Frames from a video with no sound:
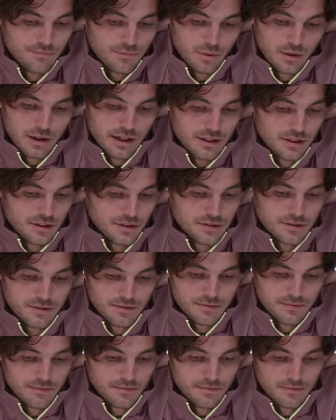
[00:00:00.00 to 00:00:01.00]
where I
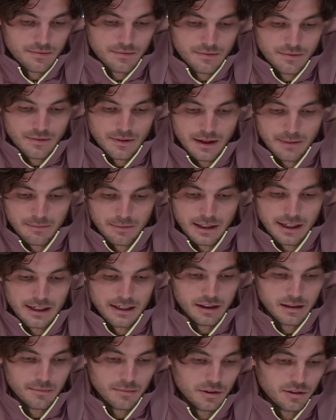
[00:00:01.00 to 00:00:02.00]
just am
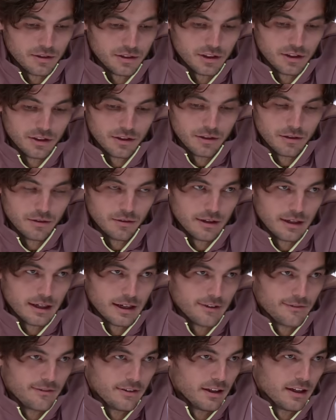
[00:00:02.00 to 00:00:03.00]
letting the ball go
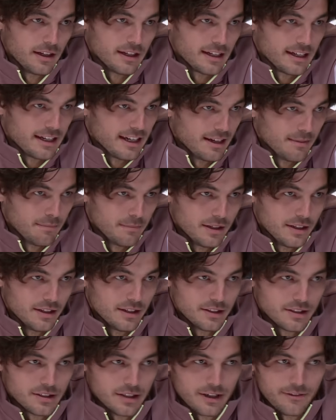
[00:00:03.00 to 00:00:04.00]
and I feel like I can't
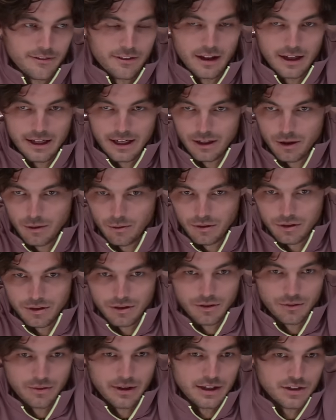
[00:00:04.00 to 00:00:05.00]
miss and I feel like I know what
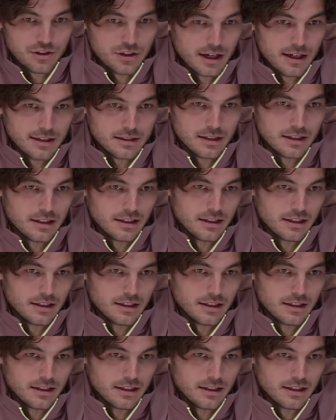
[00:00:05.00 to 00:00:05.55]
the right shot to